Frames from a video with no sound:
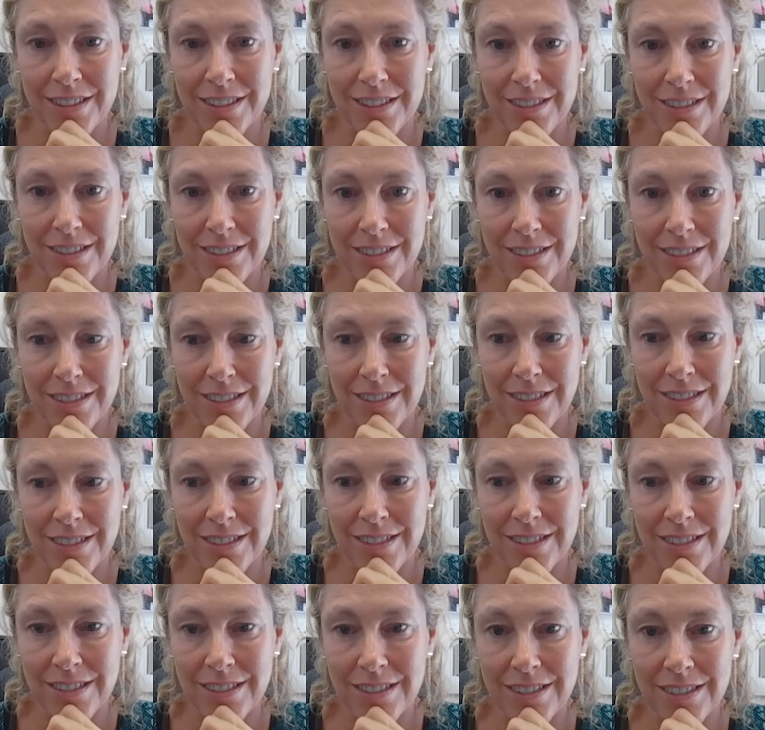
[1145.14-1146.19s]

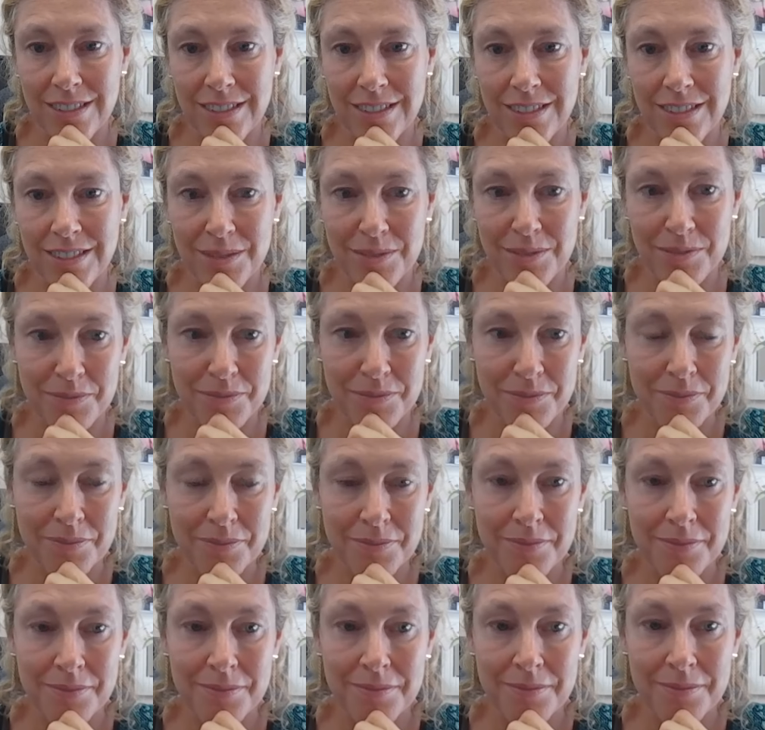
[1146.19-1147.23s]

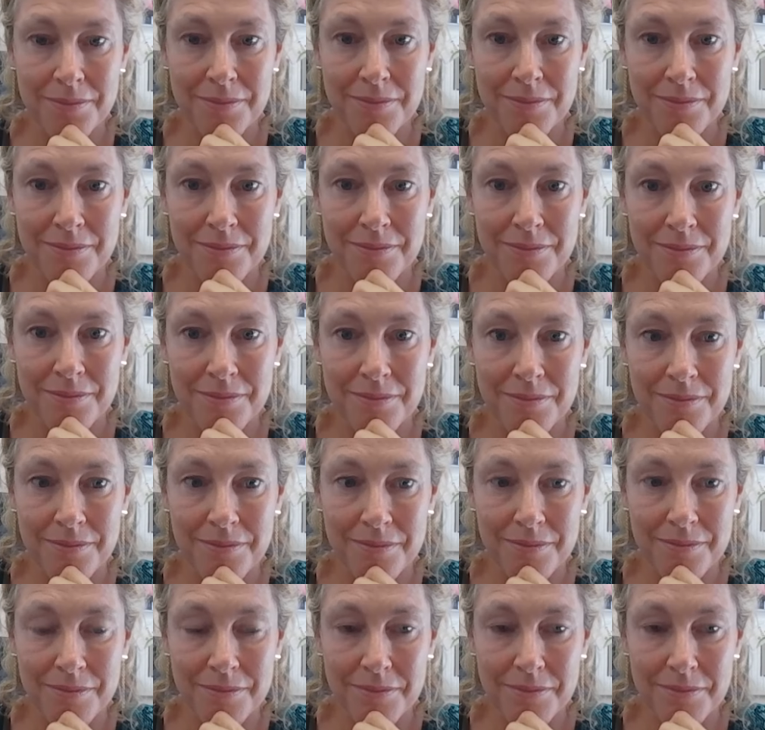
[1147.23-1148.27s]

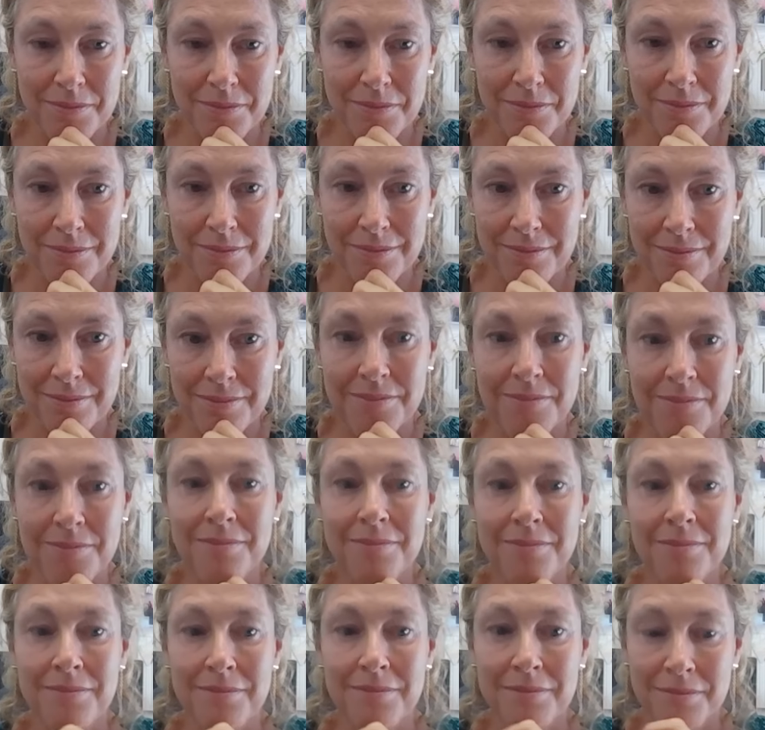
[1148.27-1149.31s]

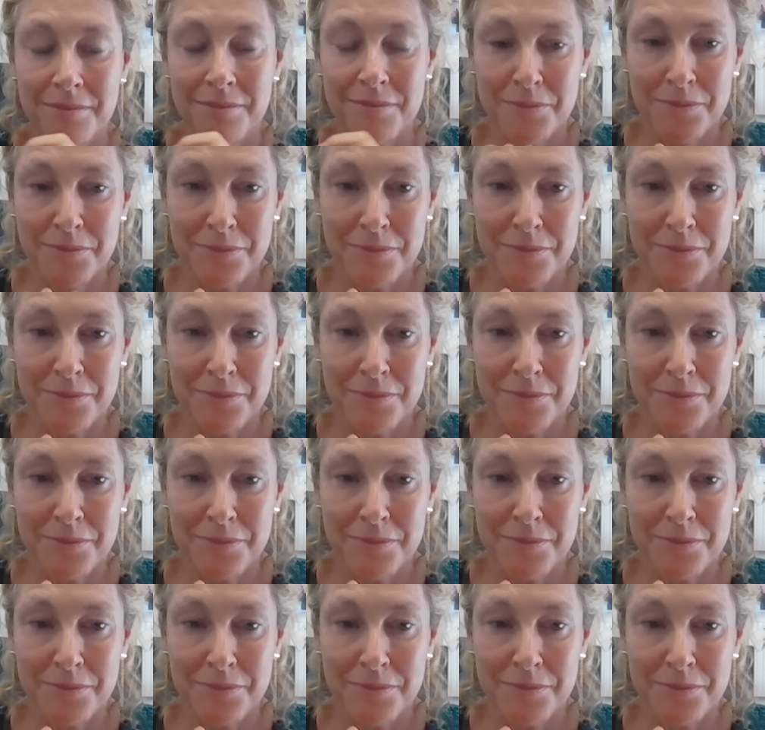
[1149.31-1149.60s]
[no speech]